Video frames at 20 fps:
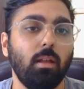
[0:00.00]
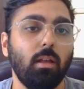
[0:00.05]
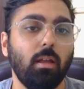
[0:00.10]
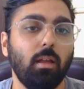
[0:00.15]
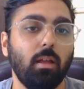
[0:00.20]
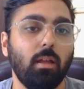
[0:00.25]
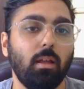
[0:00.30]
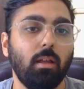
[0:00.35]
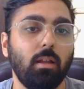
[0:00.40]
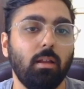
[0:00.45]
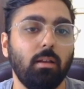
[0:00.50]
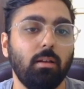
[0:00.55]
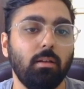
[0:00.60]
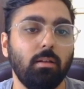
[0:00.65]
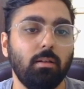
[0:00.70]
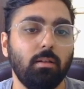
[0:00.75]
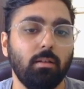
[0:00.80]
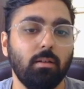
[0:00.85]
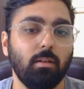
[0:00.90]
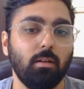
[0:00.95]

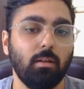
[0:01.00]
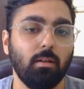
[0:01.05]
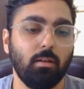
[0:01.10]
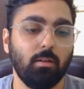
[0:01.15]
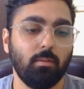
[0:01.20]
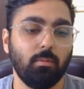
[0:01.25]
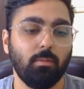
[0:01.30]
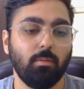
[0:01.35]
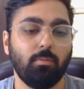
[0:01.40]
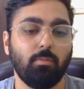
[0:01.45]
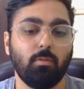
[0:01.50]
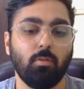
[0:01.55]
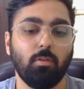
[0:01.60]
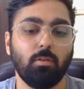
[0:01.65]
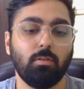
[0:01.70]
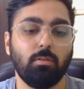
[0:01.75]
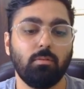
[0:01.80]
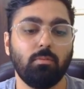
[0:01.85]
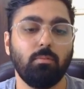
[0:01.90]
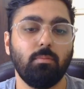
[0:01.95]
and of
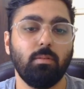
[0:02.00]
course